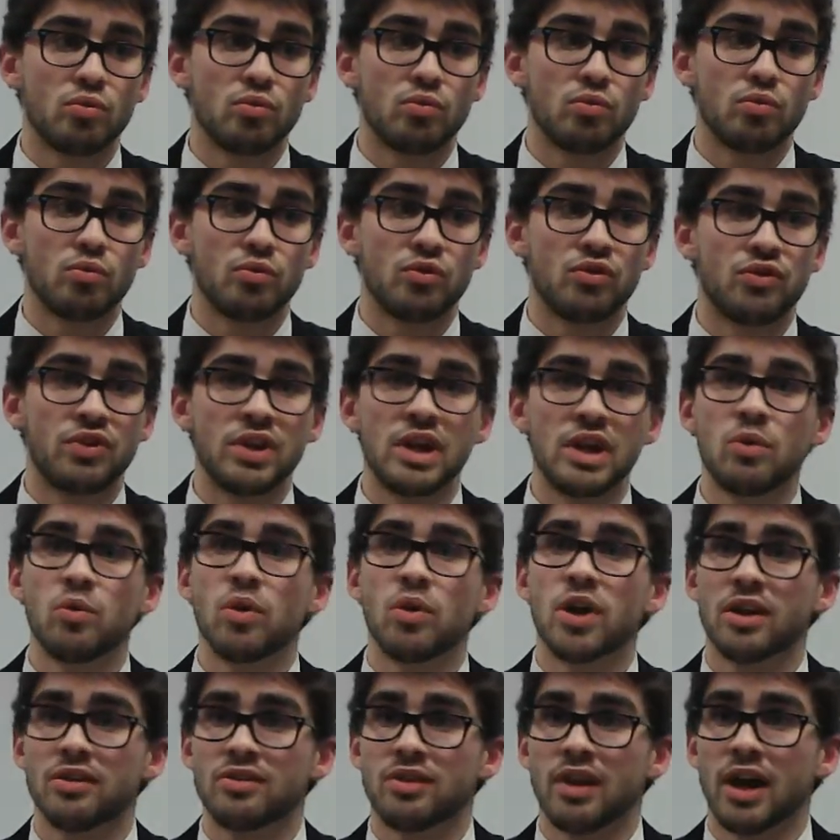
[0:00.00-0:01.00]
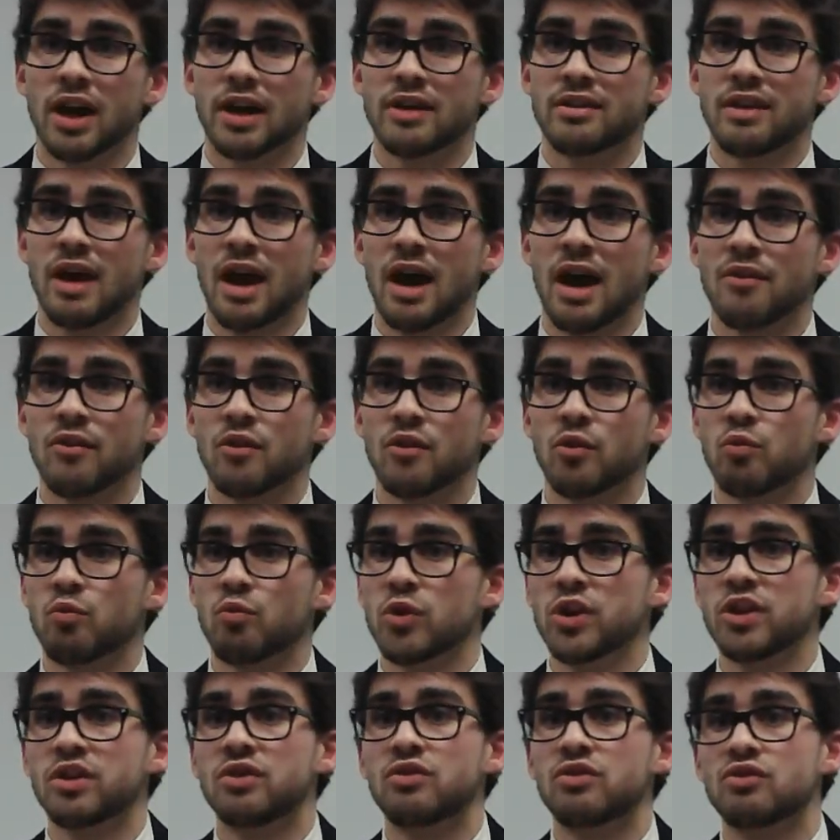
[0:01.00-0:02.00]
see what it's like to have a
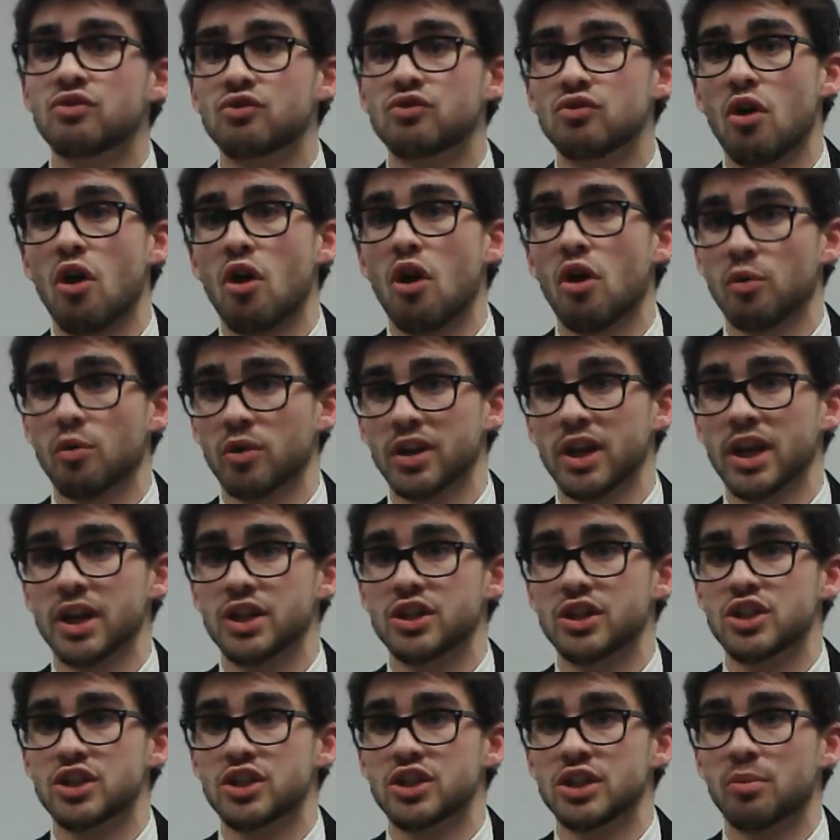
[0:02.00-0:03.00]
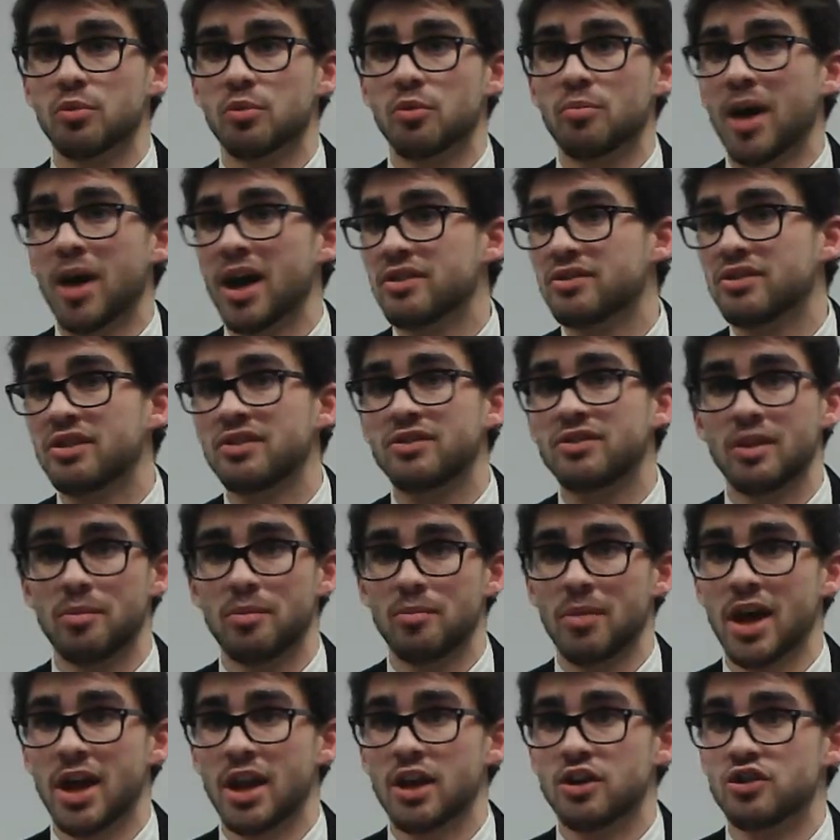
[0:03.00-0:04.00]
really strong relationship with my assistant
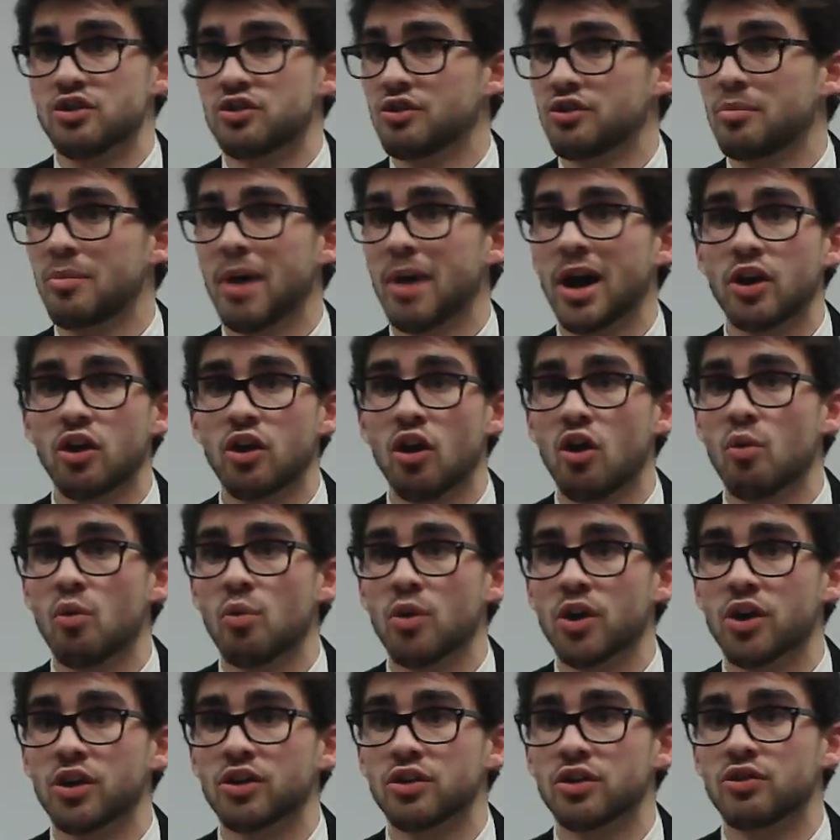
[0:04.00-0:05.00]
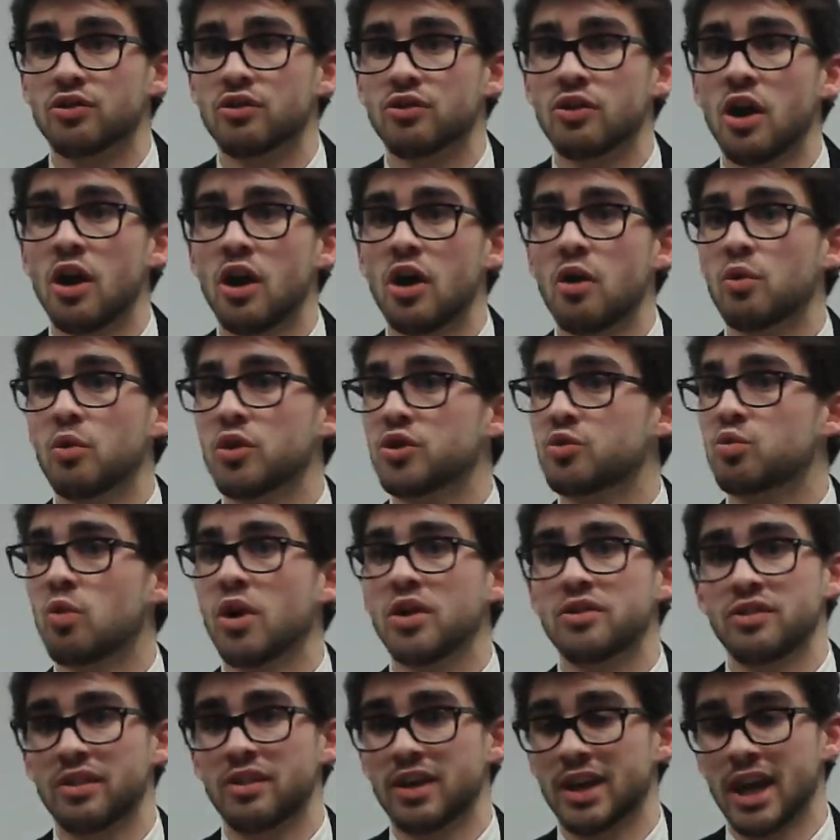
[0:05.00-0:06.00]
managers and my coworkers, which
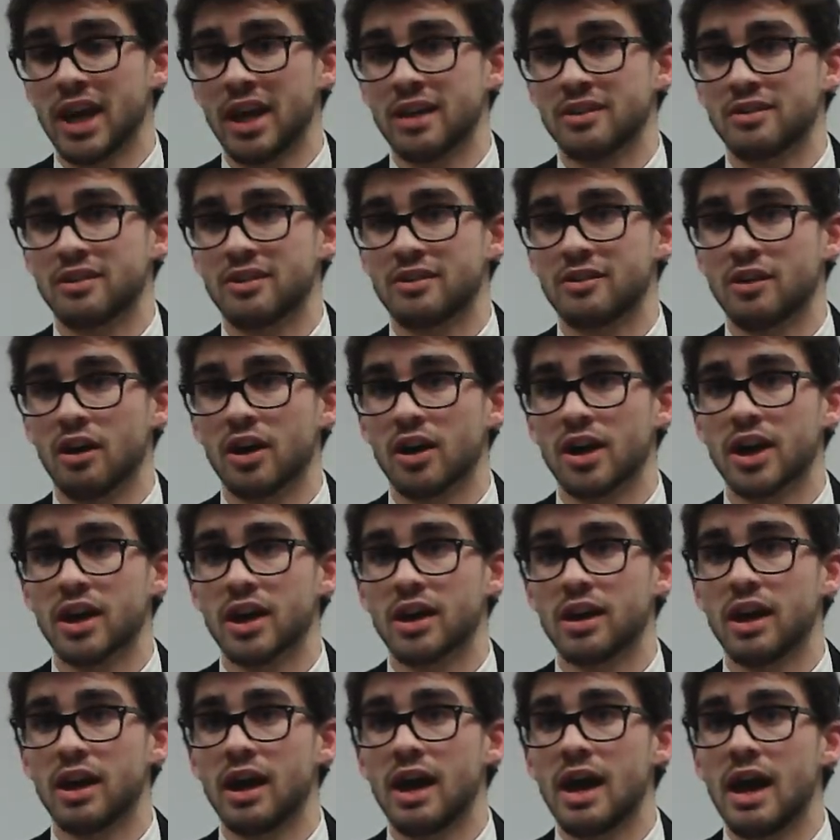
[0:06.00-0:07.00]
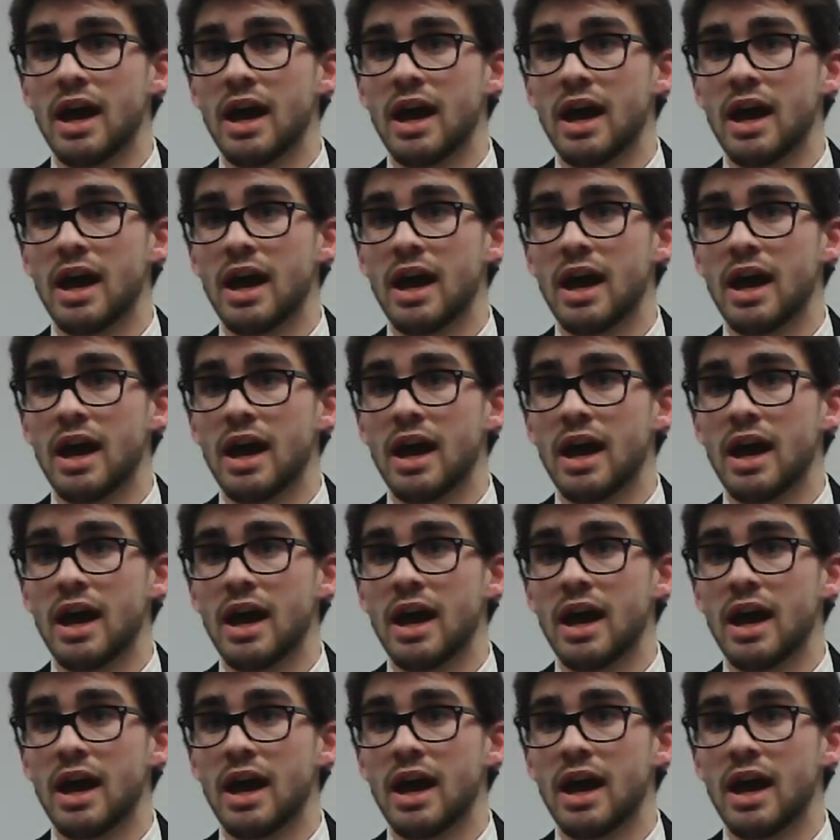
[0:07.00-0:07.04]
wasn't the case at Dunkin'.